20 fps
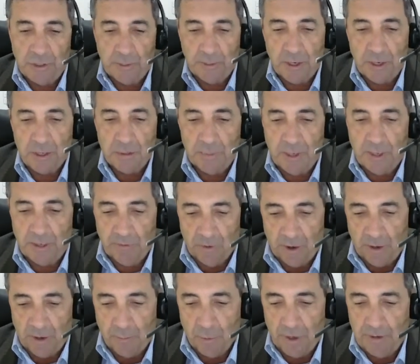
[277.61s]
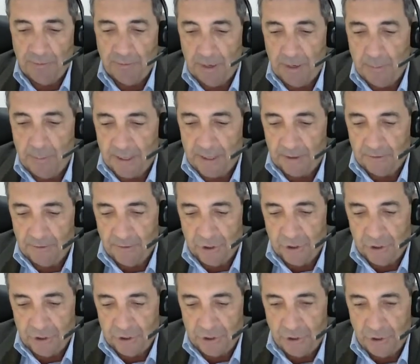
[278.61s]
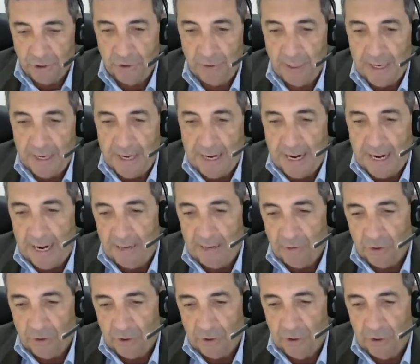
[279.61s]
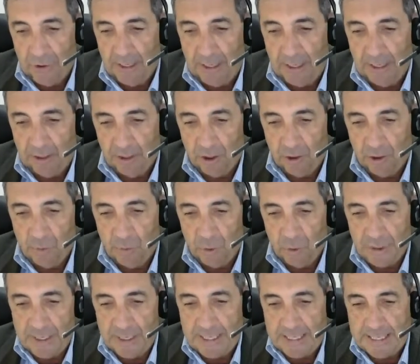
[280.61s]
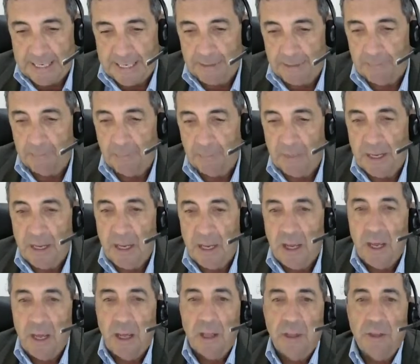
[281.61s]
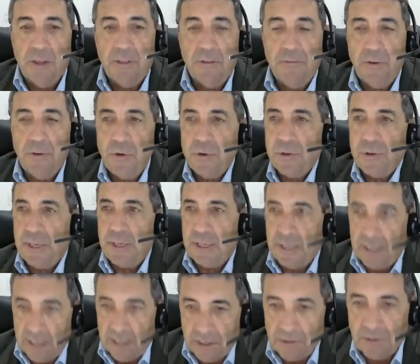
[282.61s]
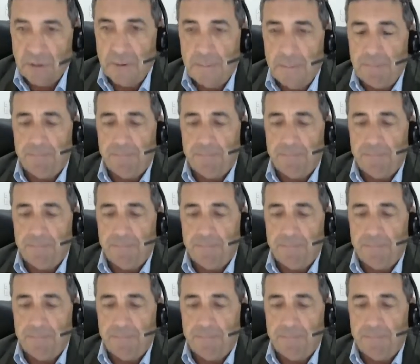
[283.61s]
I'm going to speak very briefly about the first 2 and the third in a little more detail. The first thing is,